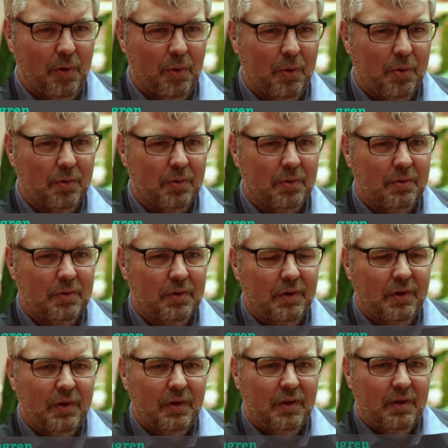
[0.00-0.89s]
local,
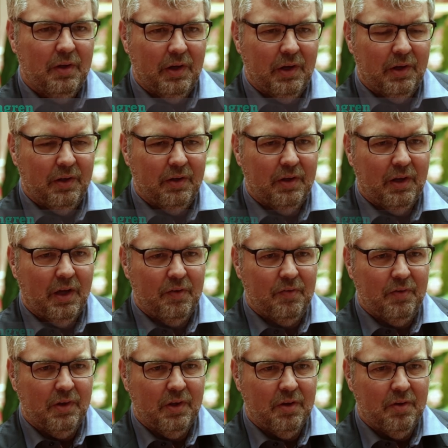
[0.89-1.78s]
and
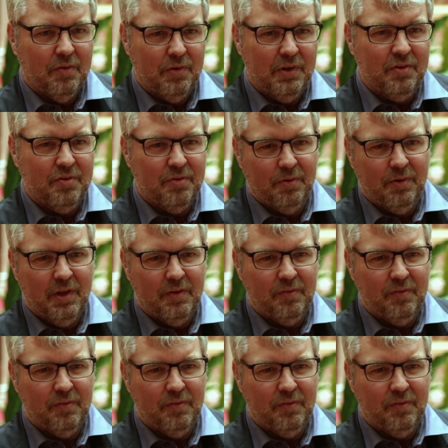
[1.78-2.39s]
having a regional